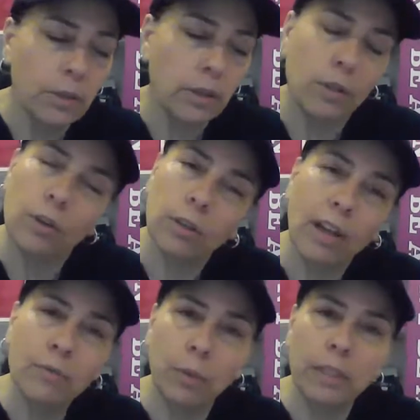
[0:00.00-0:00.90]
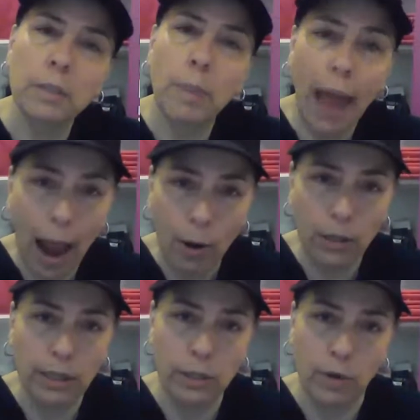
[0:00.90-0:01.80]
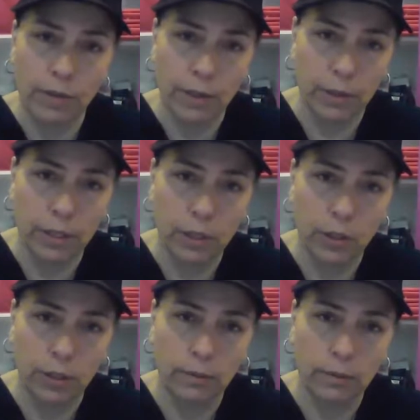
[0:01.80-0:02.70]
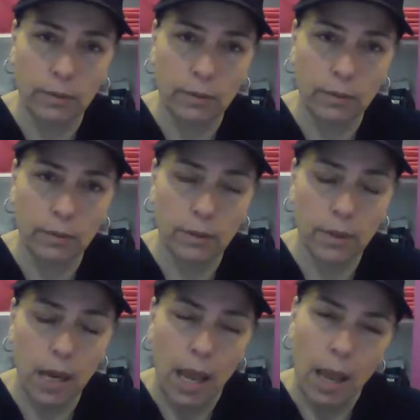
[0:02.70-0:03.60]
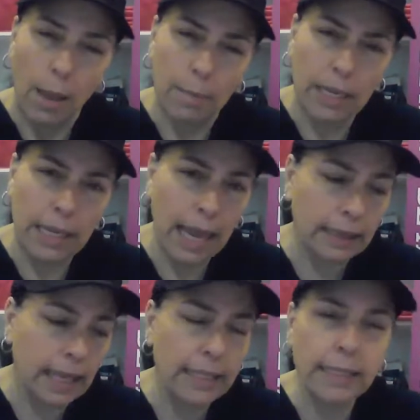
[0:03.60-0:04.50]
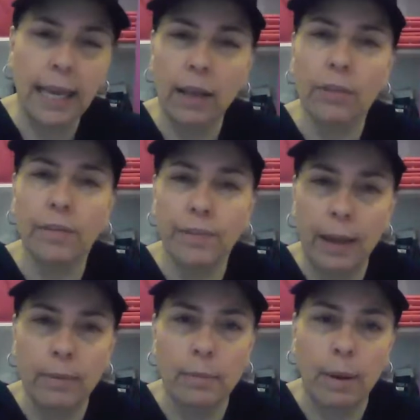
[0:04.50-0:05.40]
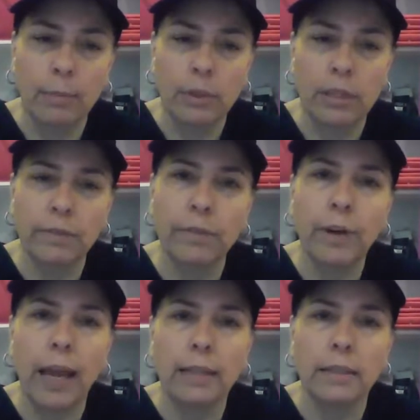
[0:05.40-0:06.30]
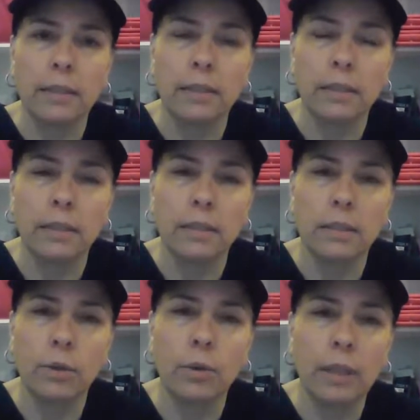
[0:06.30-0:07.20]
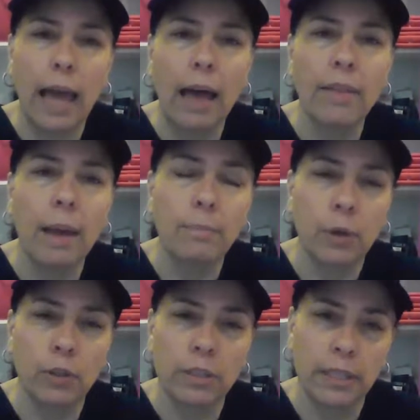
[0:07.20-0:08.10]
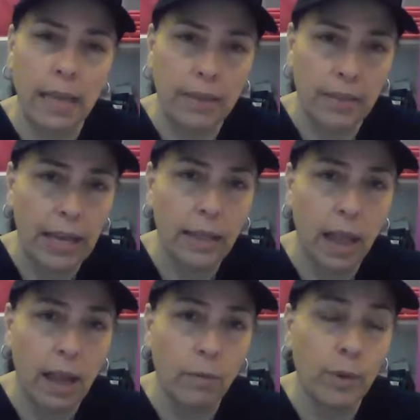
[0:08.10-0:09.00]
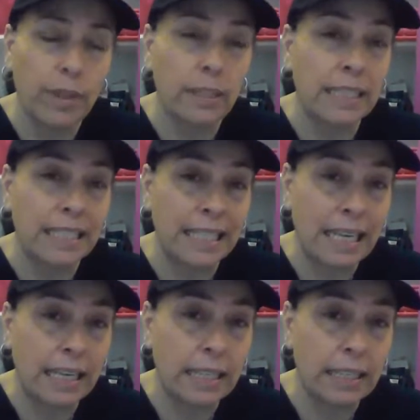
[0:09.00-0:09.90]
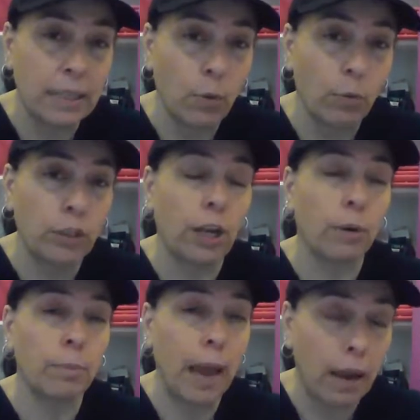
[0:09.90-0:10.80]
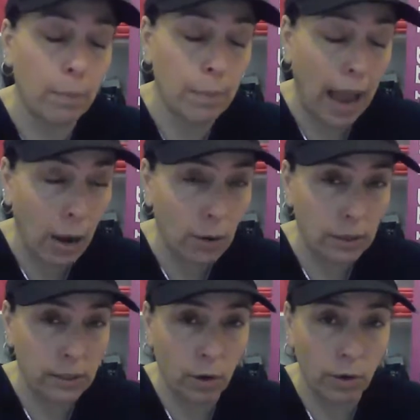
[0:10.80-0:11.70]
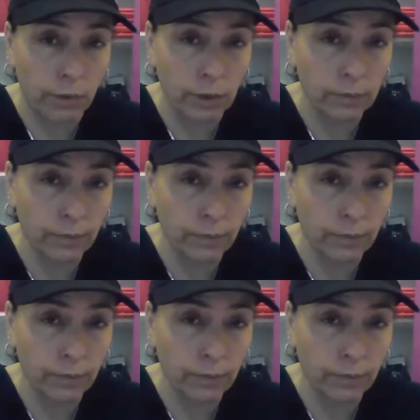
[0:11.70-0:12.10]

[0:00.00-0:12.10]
Your loved one is powerless over their addiction. But yet they tell the family members and friends to allow that person that they love with a disease, which they are powerless over,